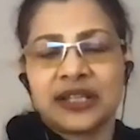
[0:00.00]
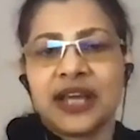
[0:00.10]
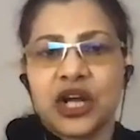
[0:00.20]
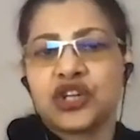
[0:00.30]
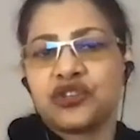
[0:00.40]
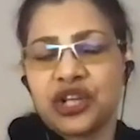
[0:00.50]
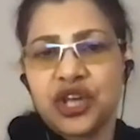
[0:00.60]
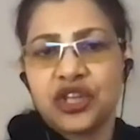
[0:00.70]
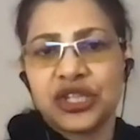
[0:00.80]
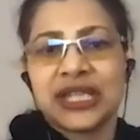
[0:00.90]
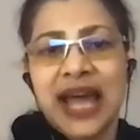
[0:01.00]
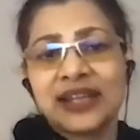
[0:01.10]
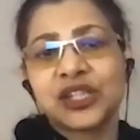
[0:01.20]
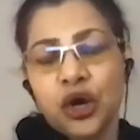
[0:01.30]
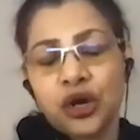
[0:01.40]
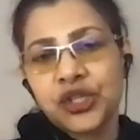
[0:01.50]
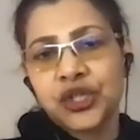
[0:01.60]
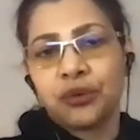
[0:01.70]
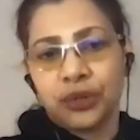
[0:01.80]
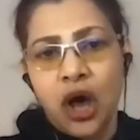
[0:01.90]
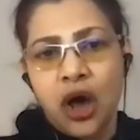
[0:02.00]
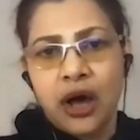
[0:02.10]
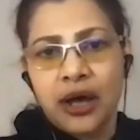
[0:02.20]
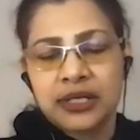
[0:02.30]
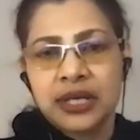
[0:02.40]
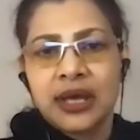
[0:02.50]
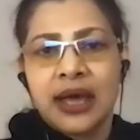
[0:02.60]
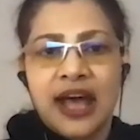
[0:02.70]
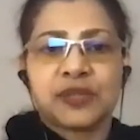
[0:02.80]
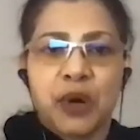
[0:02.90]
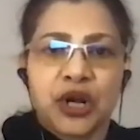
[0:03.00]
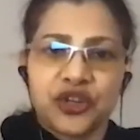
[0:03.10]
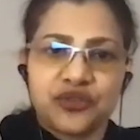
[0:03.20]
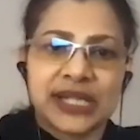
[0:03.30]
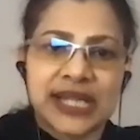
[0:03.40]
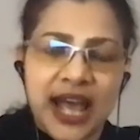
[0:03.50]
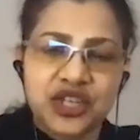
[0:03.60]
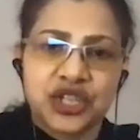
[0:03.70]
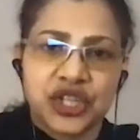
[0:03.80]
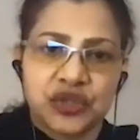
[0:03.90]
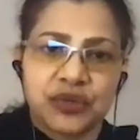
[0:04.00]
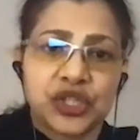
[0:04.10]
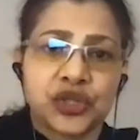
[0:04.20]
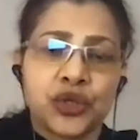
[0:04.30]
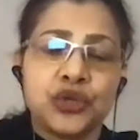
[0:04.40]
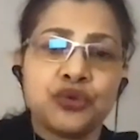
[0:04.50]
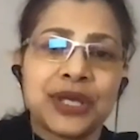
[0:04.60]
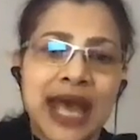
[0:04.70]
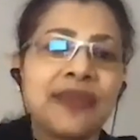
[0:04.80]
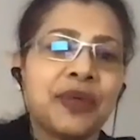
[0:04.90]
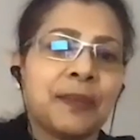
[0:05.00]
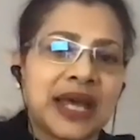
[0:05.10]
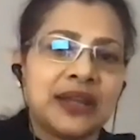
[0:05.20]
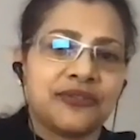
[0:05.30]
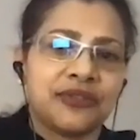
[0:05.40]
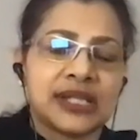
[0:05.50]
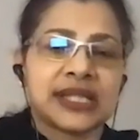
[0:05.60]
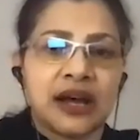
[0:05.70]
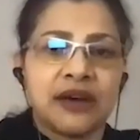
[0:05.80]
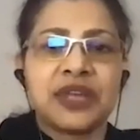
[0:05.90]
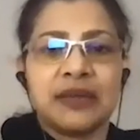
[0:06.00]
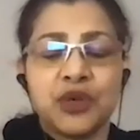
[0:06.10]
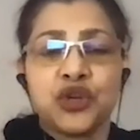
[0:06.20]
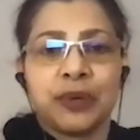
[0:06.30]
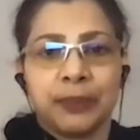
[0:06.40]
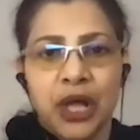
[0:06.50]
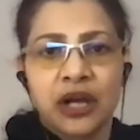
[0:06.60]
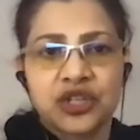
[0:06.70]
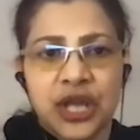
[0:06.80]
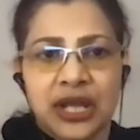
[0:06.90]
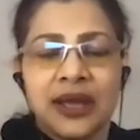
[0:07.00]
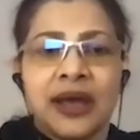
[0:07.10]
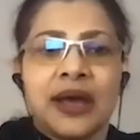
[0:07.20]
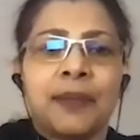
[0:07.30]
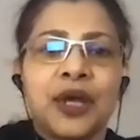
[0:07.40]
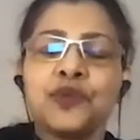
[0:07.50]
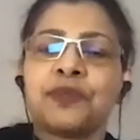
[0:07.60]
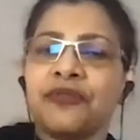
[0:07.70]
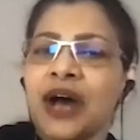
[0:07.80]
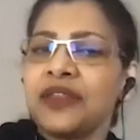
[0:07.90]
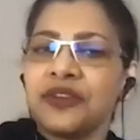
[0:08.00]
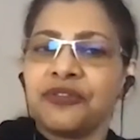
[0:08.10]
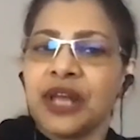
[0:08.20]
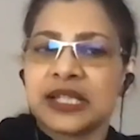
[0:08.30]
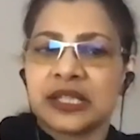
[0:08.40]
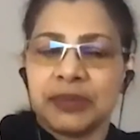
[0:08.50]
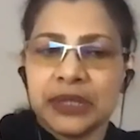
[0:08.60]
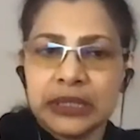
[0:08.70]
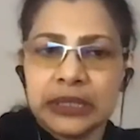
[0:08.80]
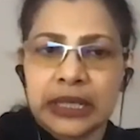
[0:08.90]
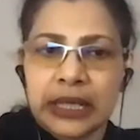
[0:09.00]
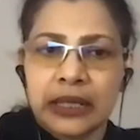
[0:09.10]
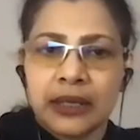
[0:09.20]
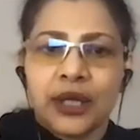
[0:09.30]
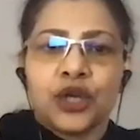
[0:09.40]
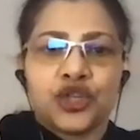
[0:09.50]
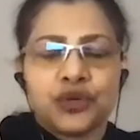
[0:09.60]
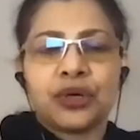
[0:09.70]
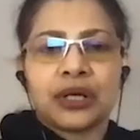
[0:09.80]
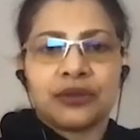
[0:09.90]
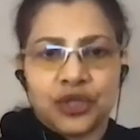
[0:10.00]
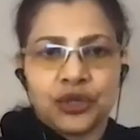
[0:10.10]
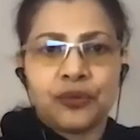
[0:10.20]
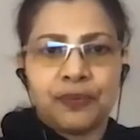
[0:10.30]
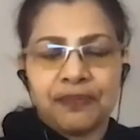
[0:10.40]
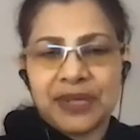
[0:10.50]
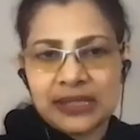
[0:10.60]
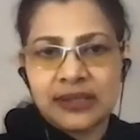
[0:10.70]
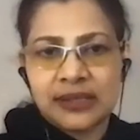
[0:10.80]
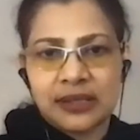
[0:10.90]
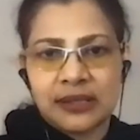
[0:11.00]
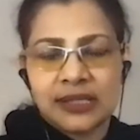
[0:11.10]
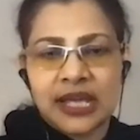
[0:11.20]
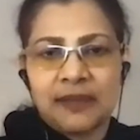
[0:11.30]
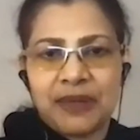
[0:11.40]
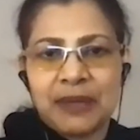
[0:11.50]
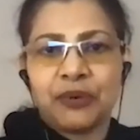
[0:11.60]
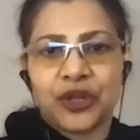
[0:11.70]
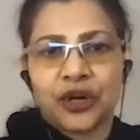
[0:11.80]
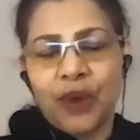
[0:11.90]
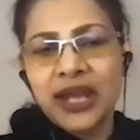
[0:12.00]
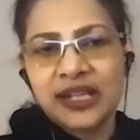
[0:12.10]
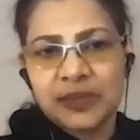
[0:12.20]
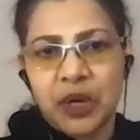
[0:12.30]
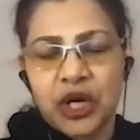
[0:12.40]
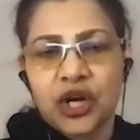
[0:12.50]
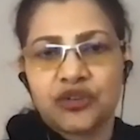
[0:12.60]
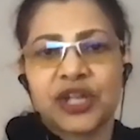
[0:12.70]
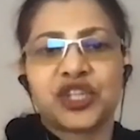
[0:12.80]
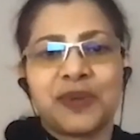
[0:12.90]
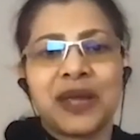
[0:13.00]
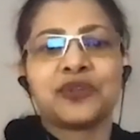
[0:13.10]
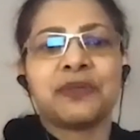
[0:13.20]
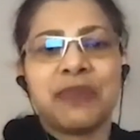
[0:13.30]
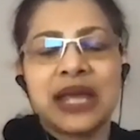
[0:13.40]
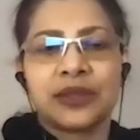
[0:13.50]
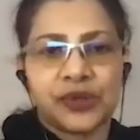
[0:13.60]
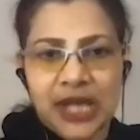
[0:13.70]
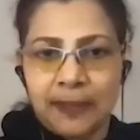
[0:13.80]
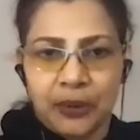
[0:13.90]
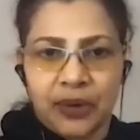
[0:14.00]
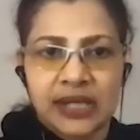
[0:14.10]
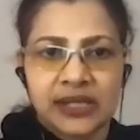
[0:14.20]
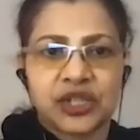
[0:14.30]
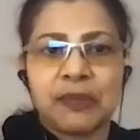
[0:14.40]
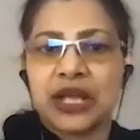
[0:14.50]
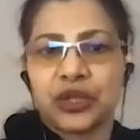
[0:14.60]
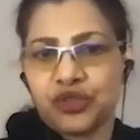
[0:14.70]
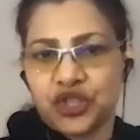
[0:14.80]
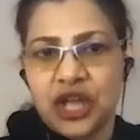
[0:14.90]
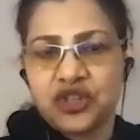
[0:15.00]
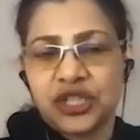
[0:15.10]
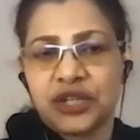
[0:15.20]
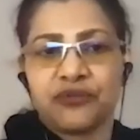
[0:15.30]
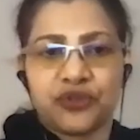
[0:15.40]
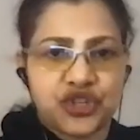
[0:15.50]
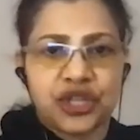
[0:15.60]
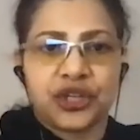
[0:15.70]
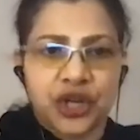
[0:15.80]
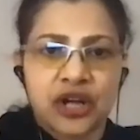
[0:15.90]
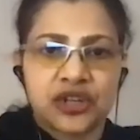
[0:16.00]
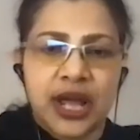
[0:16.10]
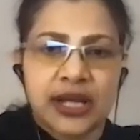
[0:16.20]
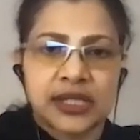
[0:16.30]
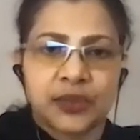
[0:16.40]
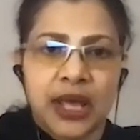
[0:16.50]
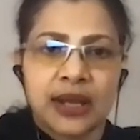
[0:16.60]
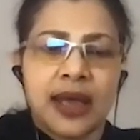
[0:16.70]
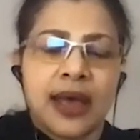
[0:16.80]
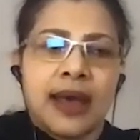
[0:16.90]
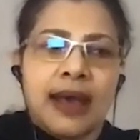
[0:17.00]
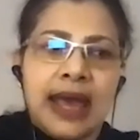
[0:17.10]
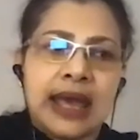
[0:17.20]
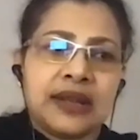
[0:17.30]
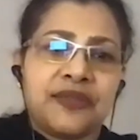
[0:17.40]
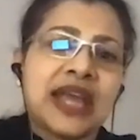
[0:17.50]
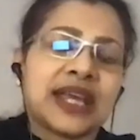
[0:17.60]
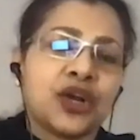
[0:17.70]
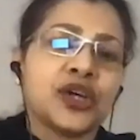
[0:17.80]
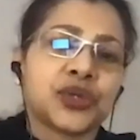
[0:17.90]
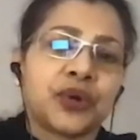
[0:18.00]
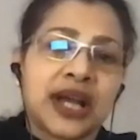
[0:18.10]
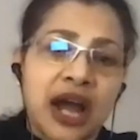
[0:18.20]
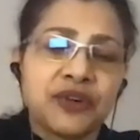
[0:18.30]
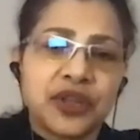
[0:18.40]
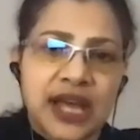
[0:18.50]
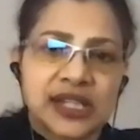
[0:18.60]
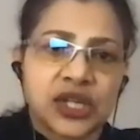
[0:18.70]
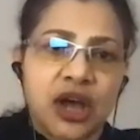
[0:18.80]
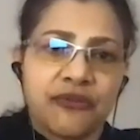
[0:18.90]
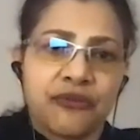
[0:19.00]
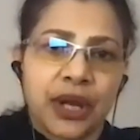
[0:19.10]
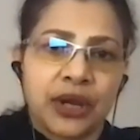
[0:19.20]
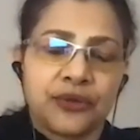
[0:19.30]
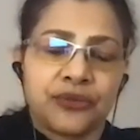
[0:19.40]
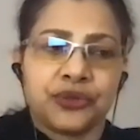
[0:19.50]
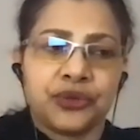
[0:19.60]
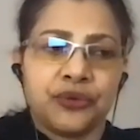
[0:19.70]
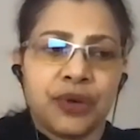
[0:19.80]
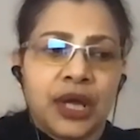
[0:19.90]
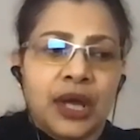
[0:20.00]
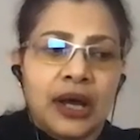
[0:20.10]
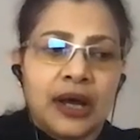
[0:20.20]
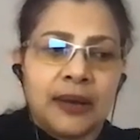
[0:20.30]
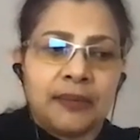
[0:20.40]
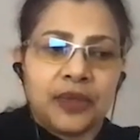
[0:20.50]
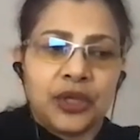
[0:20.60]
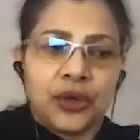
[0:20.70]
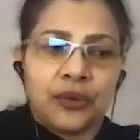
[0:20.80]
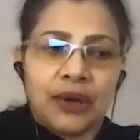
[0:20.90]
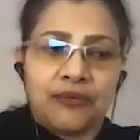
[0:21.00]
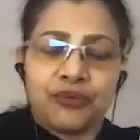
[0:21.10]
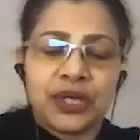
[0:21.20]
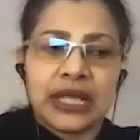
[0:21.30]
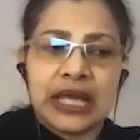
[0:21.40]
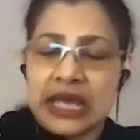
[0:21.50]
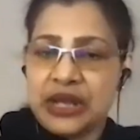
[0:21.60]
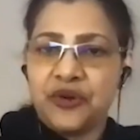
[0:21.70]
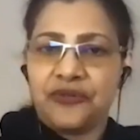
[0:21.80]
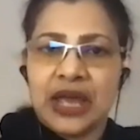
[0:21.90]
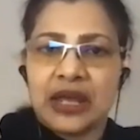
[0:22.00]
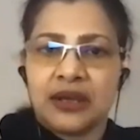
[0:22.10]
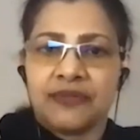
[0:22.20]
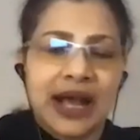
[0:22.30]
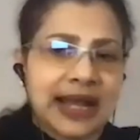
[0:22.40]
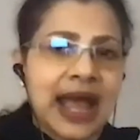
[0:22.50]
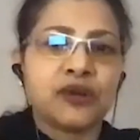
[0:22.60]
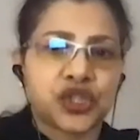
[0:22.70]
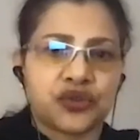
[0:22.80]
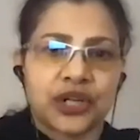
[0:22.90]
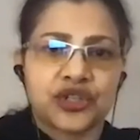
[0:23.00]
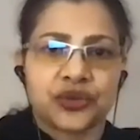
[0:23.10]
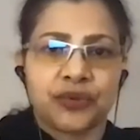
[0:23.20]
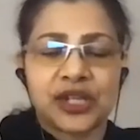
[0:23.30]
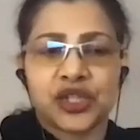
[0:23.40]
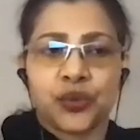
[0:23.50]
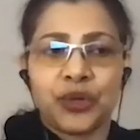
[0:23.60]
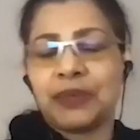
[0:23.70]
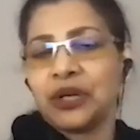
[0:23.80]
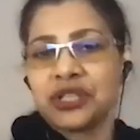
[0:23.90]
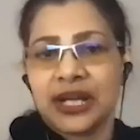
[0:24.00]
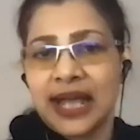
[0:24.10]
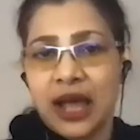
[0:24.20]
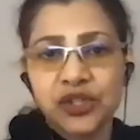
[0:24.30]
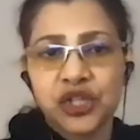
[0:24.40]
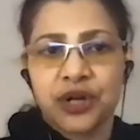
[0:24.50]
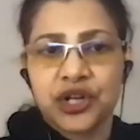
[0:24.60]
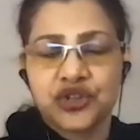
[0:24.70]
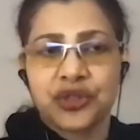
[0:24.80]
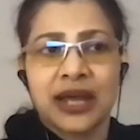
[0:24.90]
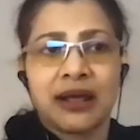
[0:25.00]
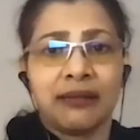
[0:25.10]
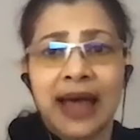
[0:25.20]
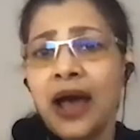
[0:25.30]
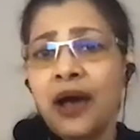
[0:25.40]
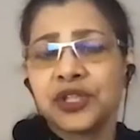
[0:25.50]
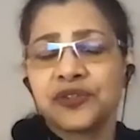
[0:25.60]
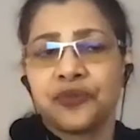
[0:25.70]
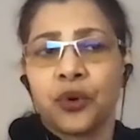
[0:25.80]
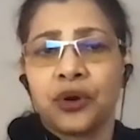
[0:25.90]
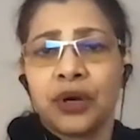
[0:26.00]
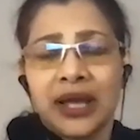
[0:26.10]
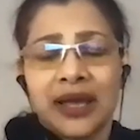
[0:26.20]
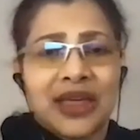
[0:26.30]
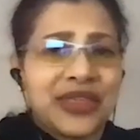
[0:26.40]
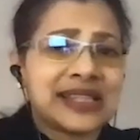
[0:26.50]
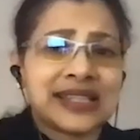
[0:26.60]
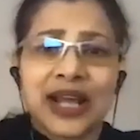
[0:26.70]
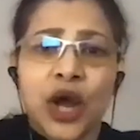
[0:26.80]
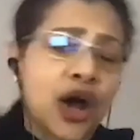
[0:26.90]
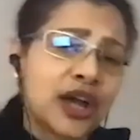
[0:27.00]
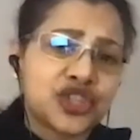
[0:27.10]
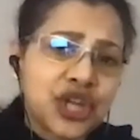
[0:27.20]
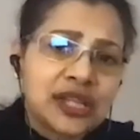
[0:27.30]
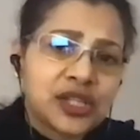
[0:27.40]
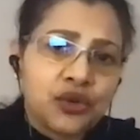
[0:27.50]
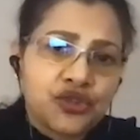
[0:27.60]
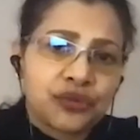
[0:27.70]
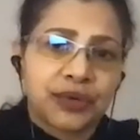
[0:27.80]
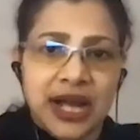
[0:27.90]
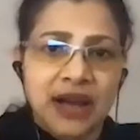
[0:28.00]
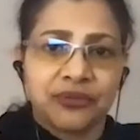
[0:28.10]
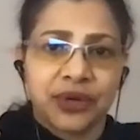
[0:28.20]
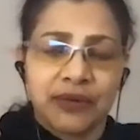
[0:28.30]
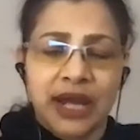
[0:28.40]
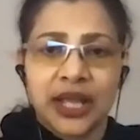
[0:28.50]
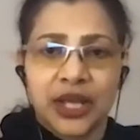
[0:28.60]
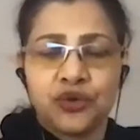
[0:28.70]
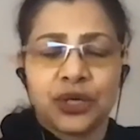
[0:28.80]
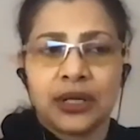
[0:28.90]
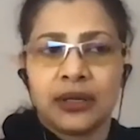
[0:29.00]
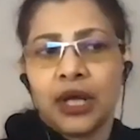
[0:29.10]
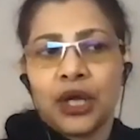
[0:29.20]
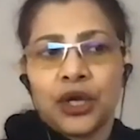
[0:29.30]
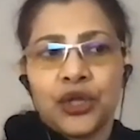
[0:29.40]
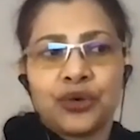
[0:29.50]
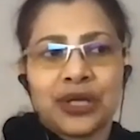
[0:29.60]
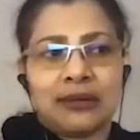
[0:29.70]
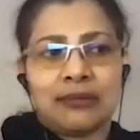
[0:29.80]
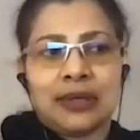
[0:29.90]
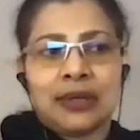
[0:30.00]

and that contract changes, that is also logged as part of the transaction history. So you get the benefits of the immutable blockchain, but you provide the flexibility to to businesses and people that are writing smart contracts to be able to make those upgrades, to make those changes and version their contracts, right? And they can also govern that software through um, you know, a really innovative account structure, right? So we built an account structure that allows for things like on-chain social recovery, right? Like you can you can